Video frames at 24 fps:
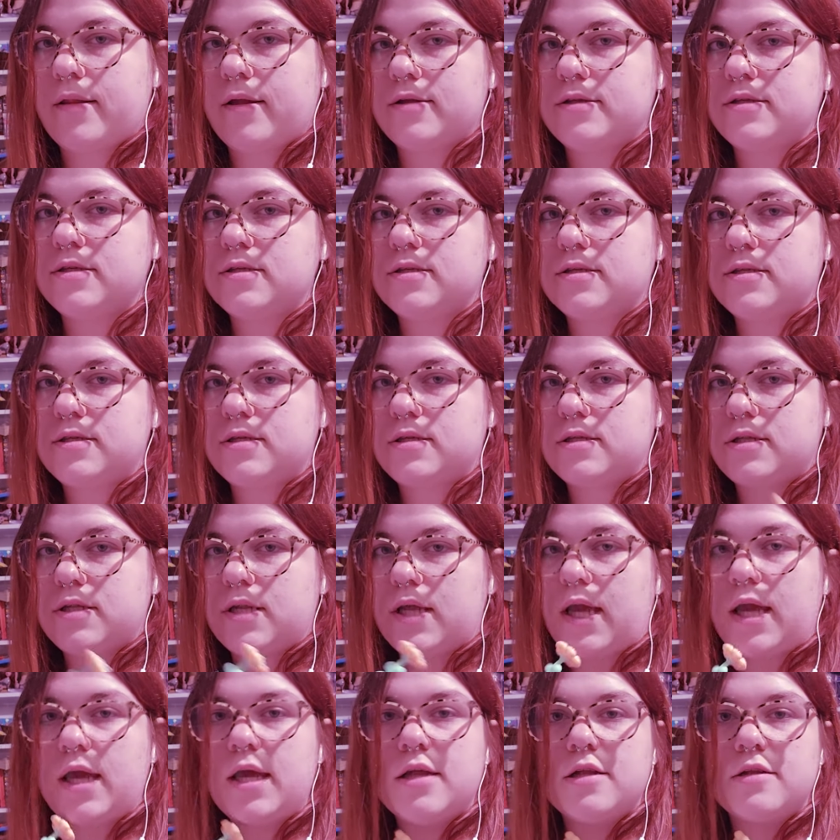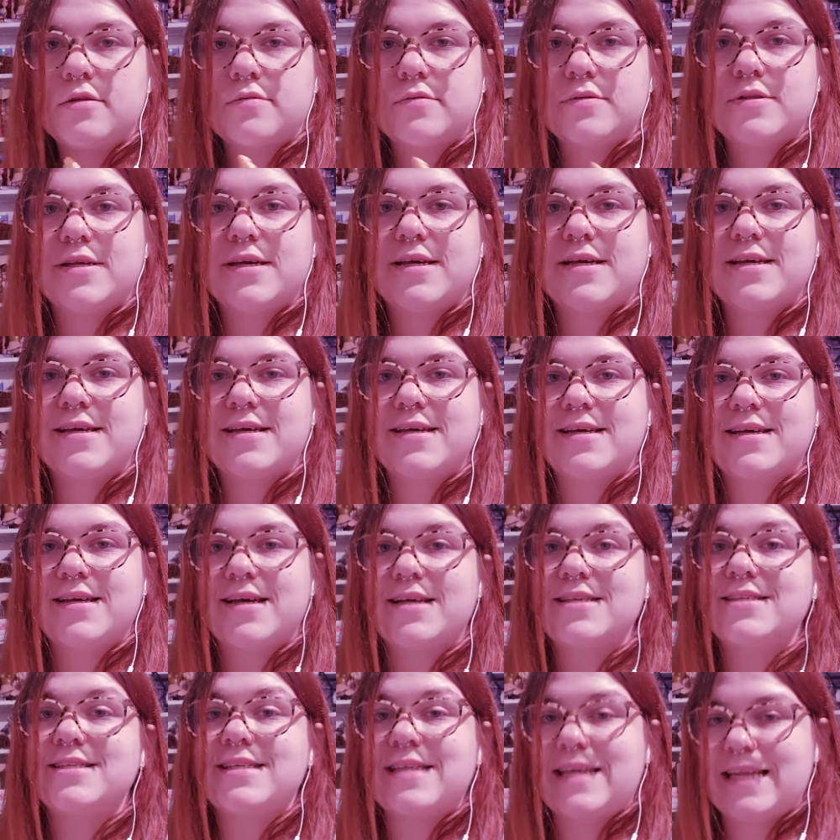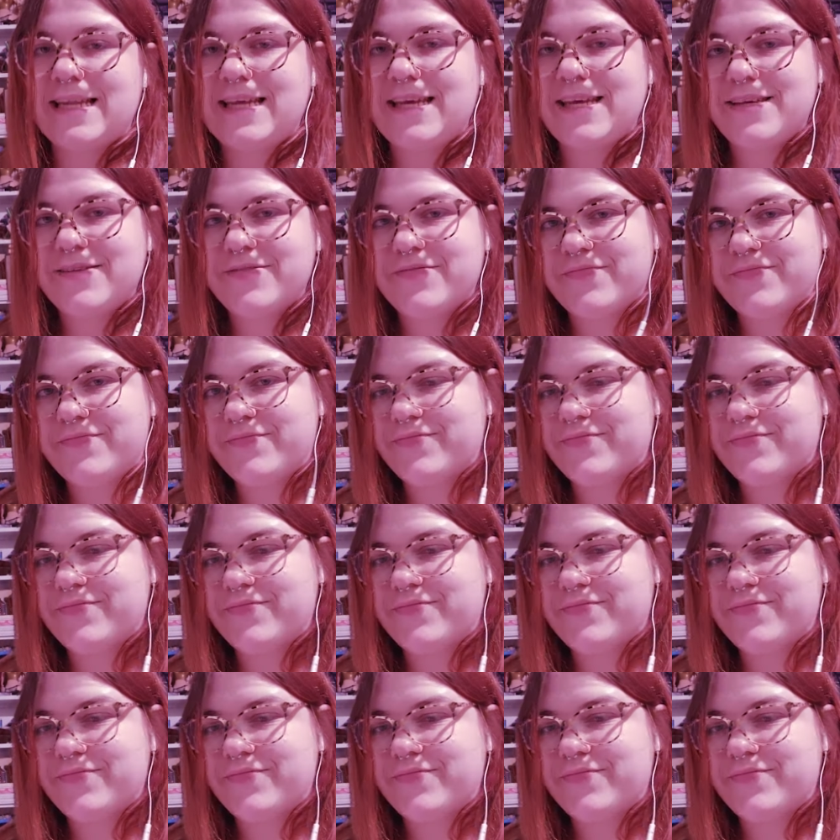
That's a state. A city.